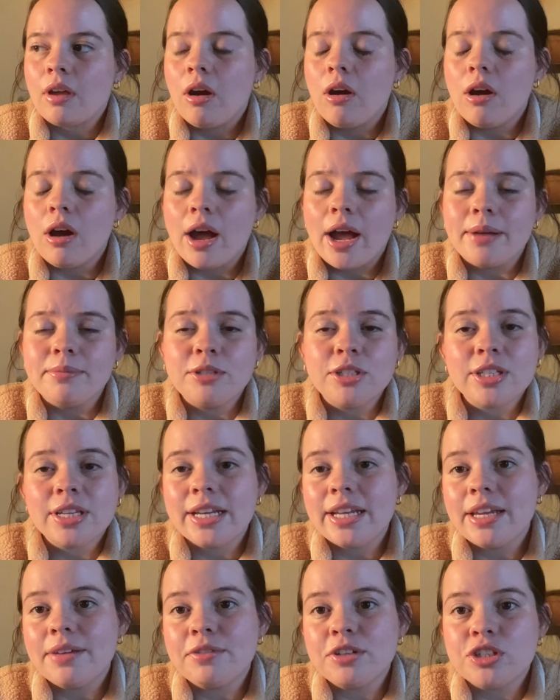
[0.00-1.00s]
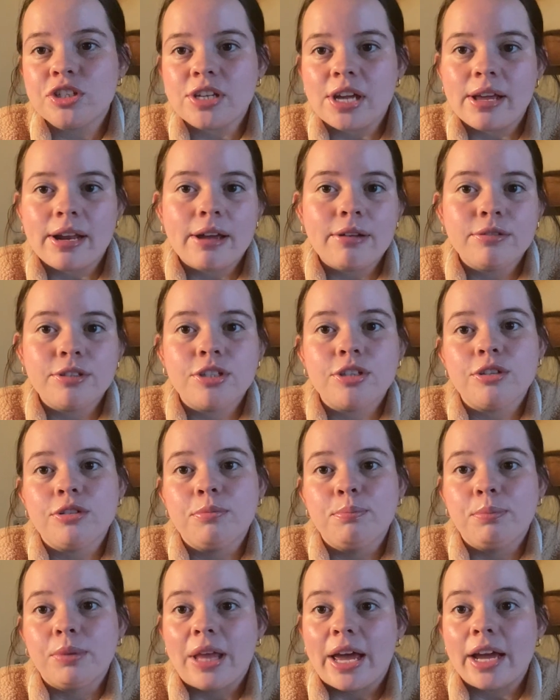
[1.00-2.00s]
just going to give a shout out to
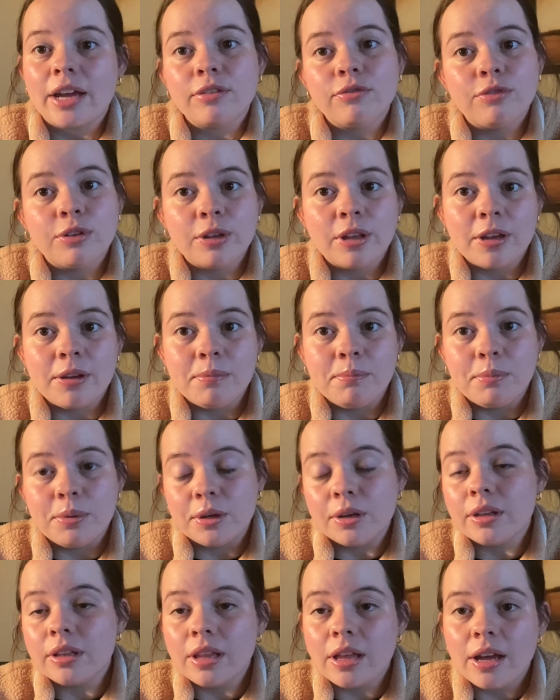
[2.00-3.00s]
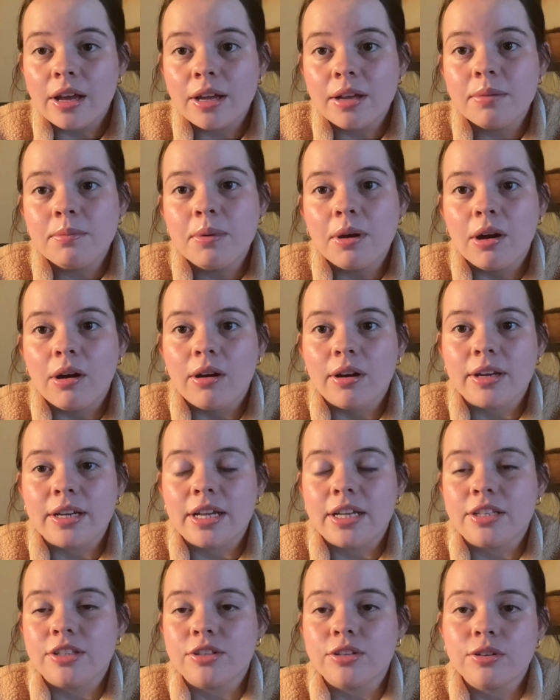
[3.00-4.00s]
Blackfula Book Club on
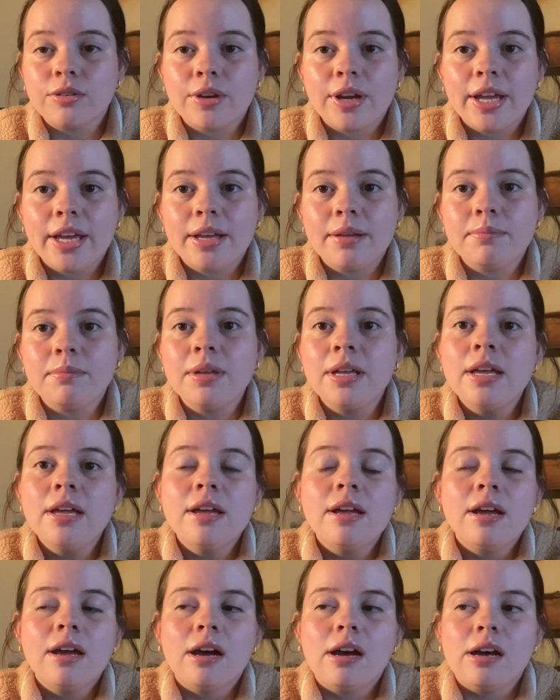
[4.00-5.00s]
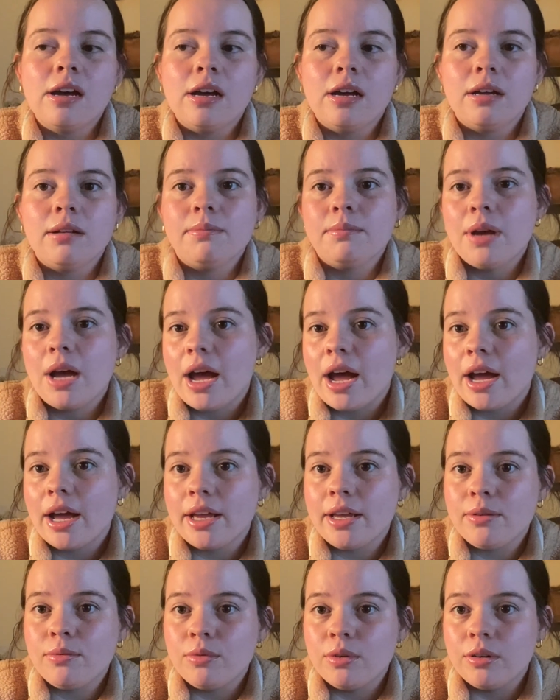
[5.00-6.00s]
Instagram.
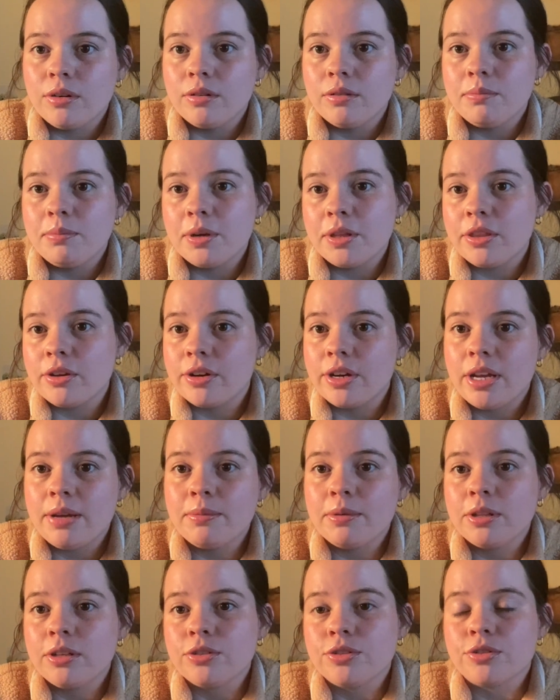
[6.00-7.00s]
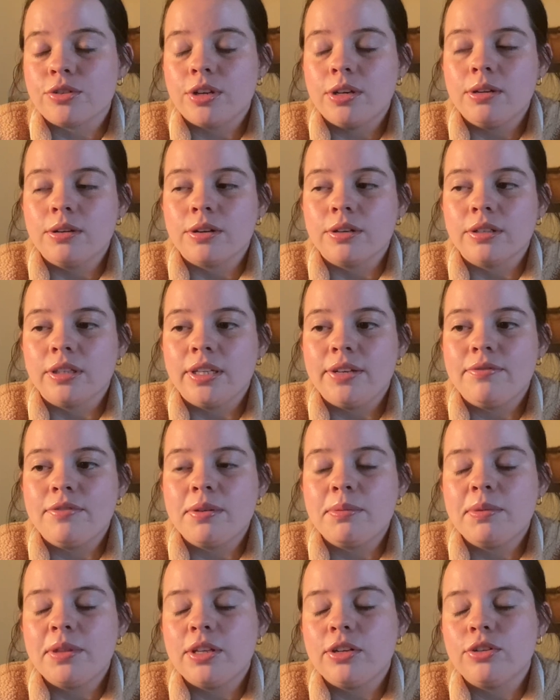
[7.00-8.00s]
I will put their name on the screen or leave
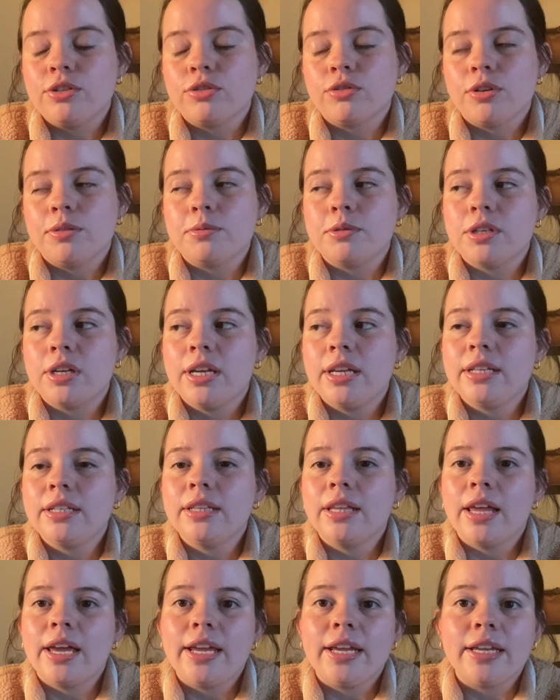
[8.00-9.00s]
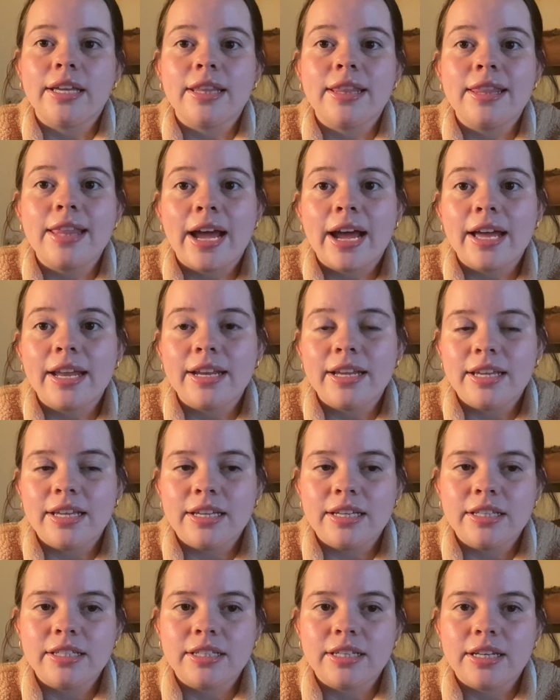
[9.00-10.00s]
them in the description. Like, that
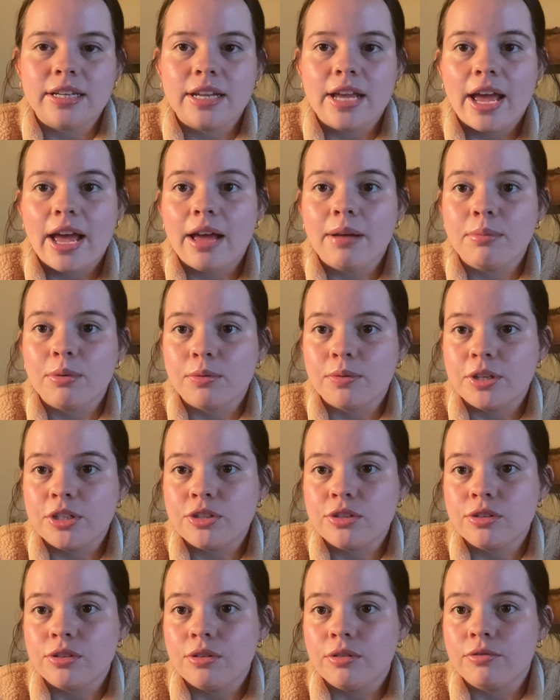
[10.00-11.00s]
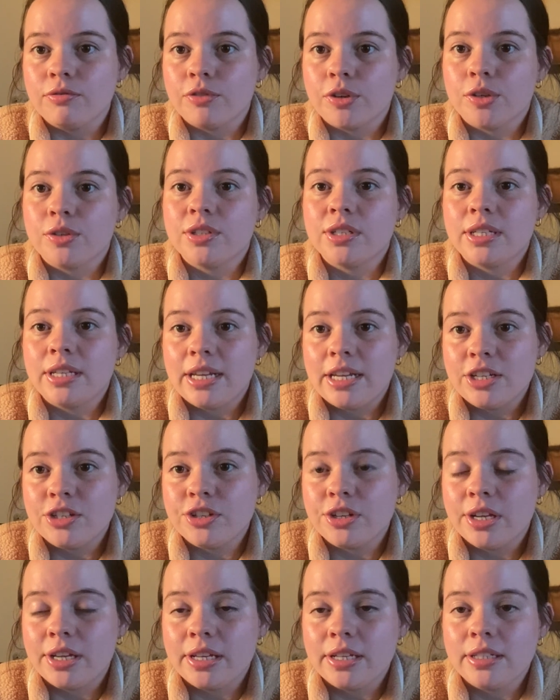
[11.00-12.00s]
is an Aboriginal First
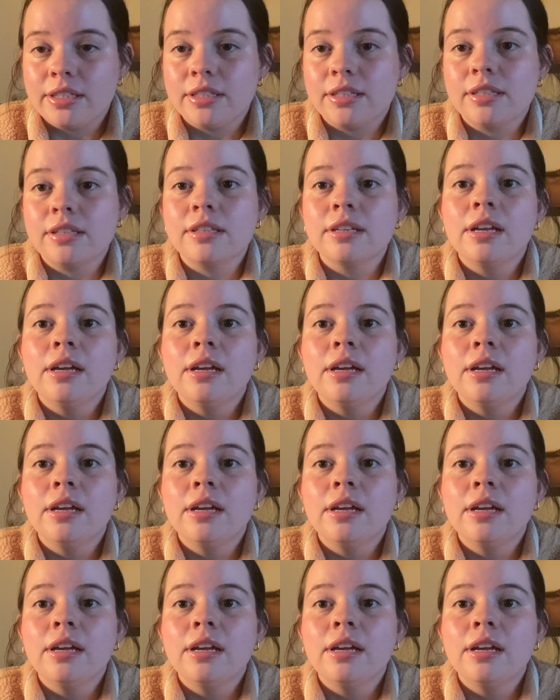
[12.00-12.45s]
Nations